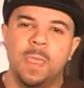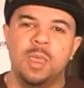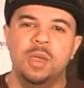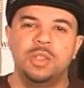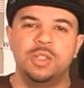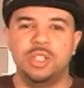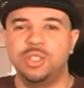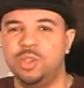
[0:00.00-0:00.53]
So I
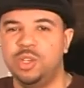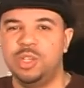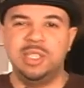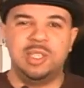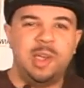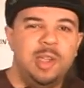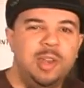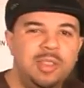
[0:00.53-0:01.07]
started
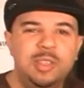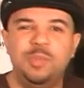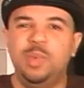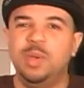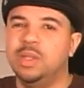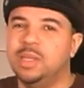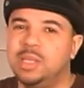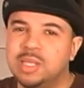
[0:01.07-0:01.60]
designing these
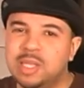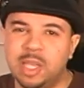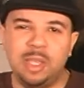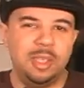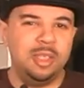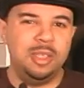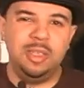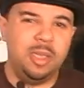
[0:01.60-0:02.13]
buildings like
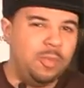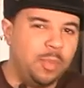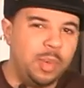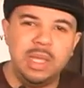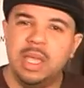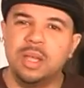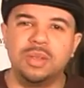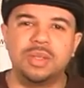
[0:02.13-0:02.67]
everybody
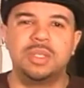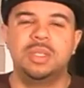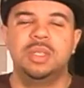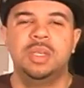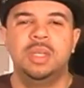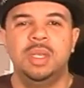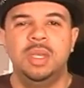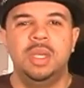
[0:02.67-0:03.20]
else.
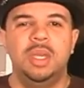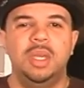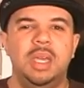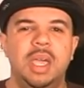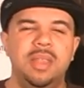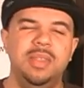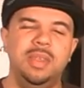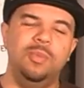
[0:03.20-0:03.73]
And
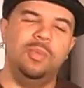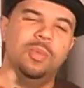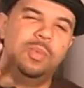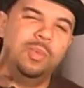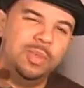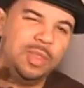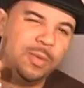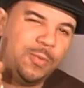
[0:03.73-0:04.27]
then
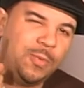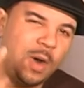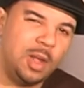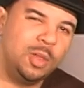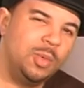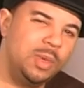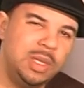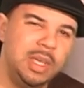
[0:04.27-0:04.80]
the
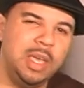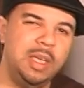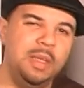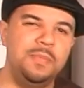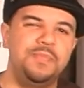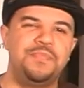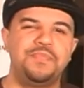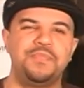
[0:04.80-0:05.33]
following day,
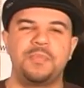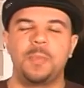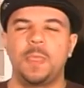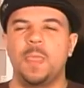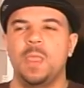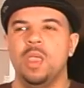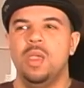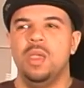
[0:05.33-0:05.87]

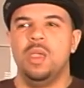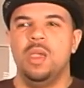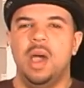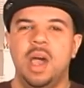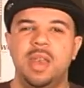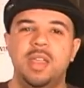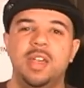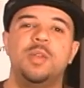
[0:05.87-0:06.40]

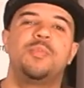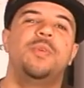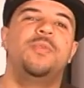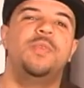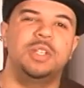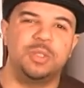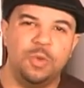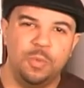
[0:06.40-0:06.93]
another
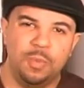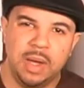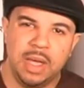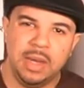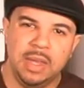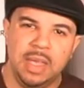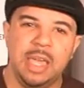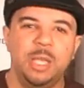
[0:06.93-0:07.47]
professor of mine,
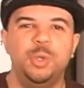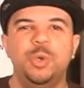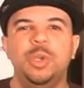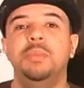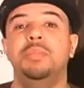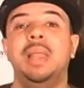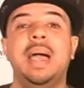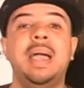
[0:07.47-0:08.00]
Adrian
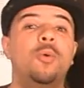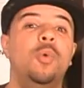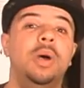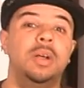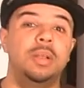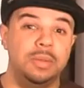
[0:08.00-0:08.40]
Blackwell,